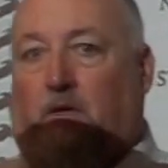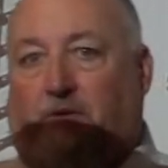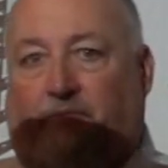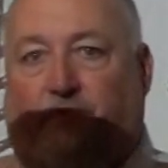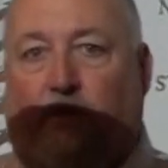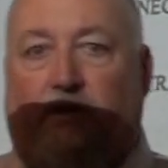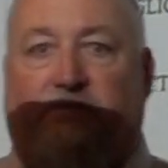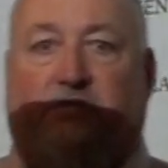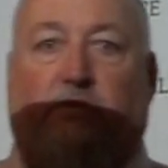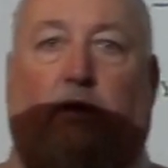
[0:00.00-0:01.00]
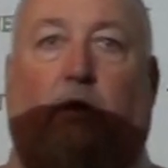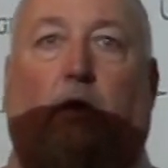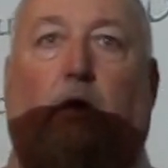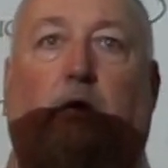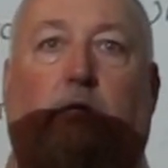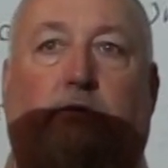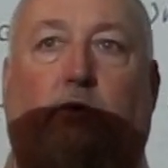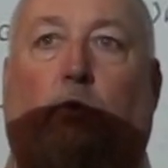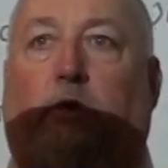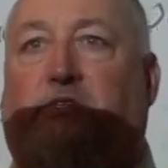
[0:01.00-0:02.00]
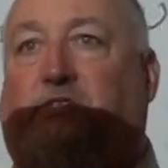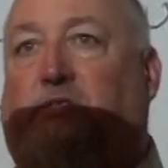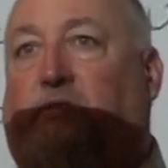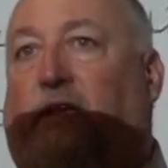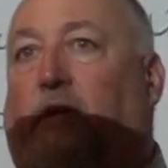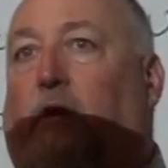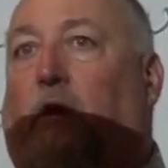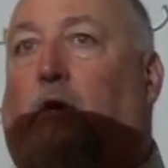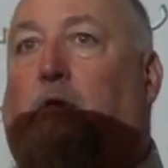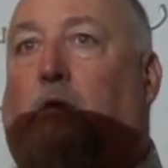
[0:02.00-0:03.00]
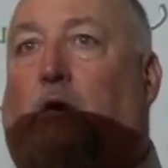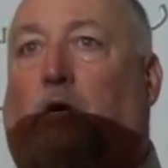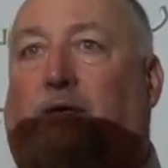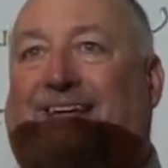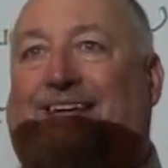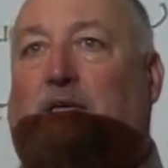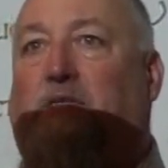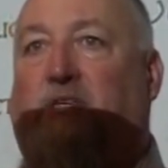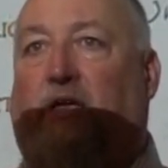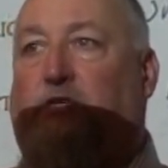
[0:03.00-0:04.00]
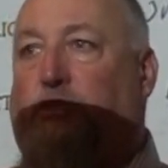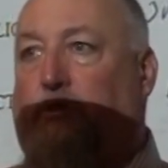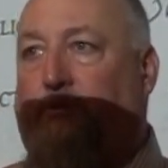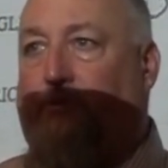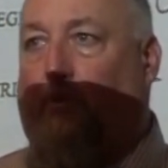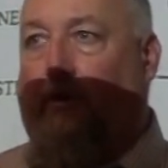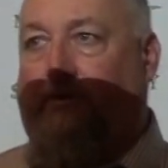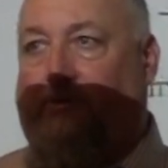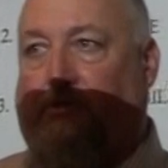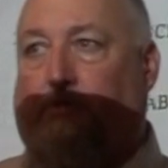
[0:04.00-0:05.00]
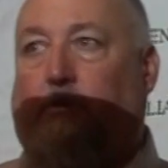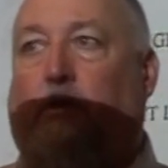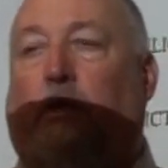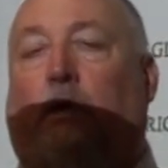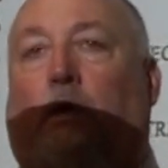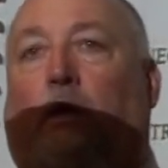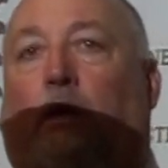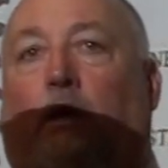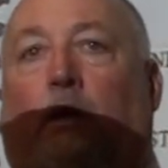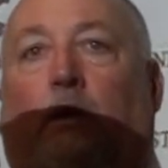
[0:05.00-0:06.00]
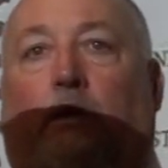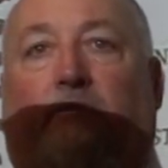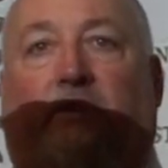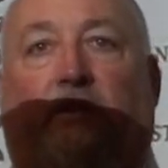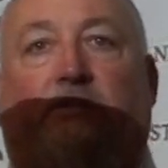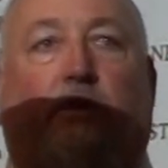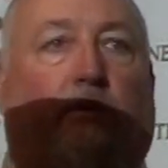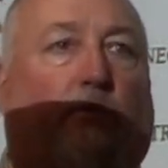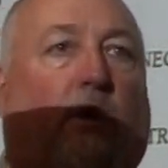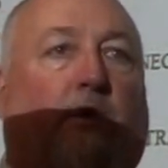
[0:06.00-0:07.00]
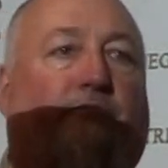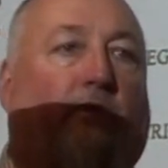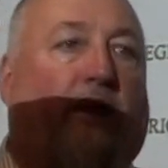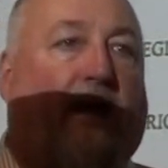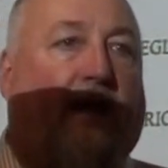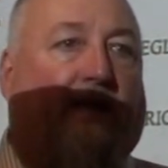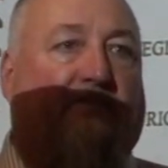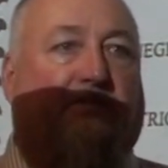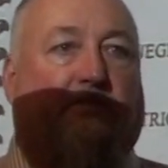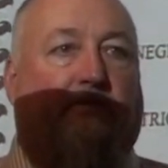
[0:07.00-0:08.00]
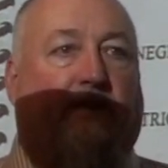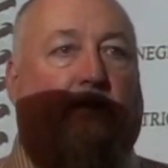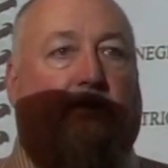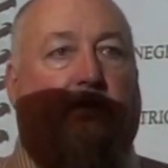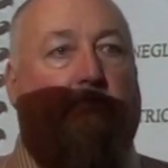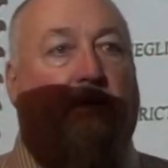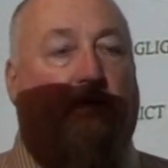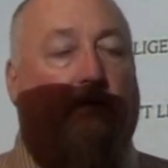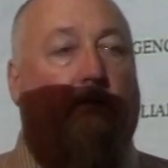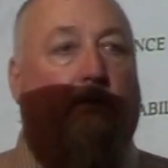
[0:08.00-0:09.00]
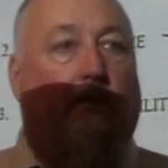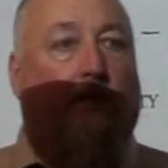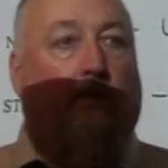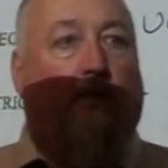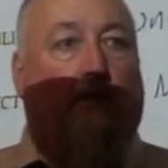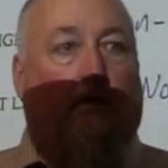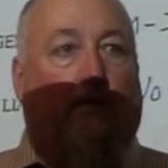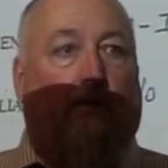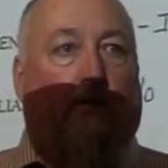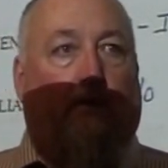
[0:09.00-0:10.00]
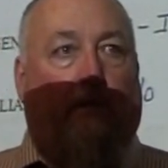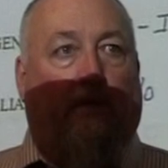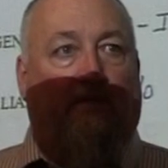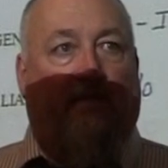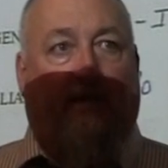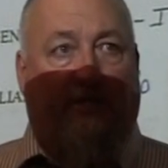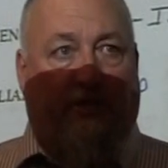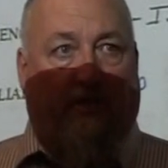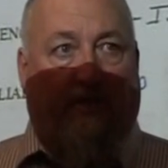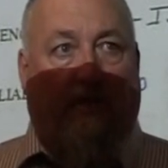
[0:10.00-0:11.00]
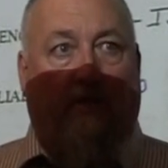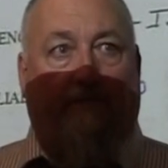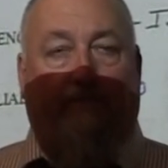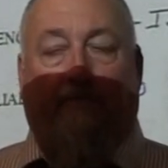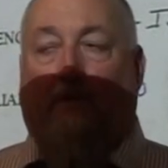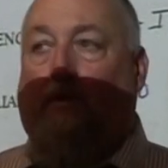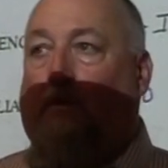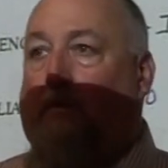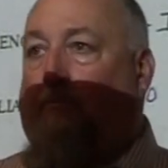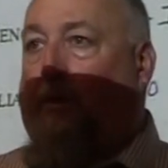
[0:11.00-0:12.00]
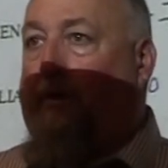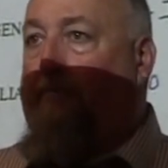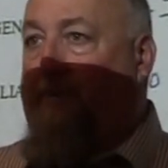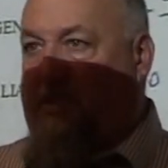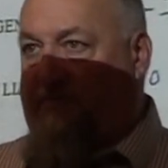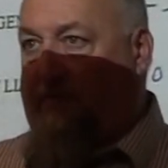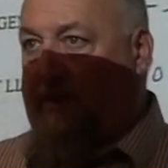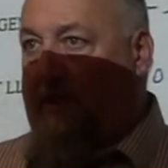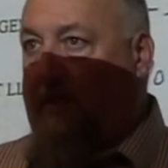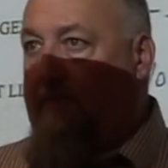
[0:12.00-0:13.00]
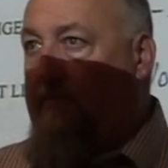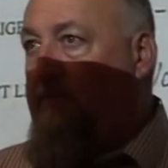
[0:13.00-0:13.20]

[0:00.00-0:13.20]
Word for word: The first are torts that are called intentional torts. These are wrongful acts that are committed intentionally, purposefully.